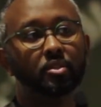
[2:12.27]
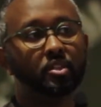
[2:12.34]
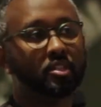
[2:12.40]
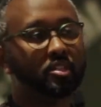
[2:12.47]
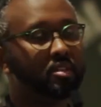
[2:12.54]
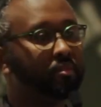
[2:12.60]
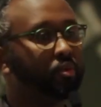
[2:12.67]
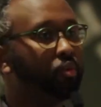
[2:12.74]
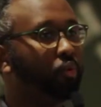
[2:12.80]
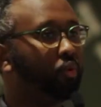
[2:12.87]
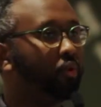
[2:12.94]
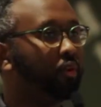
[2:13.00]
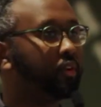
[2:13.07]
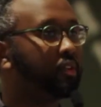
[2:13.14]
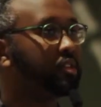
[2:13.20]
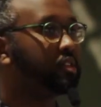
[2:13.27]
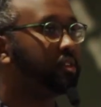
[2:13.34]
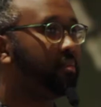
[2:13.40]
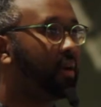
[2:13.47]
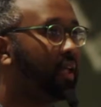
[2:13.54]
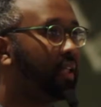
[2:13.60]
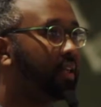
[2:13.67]
was a civil war in
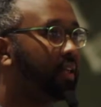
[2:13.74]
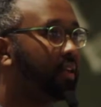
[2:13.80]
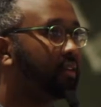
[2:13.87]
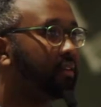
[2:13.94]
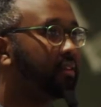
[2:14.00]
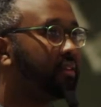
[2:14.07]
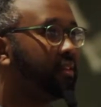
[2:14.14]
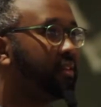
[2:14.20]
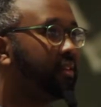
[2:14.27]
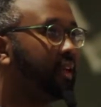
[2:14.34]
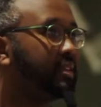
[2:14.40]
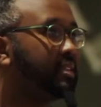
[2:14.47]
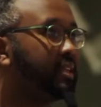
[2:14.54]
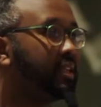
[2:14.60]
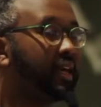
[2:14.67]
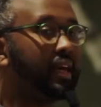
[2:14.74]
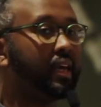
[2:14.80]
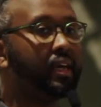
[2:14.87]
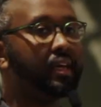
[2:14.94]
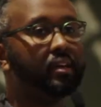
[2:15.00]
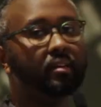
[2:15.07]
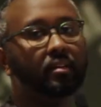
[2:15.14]
Somalia that
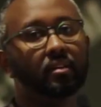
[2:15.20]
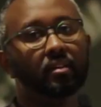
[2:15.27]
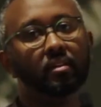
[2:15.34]
today,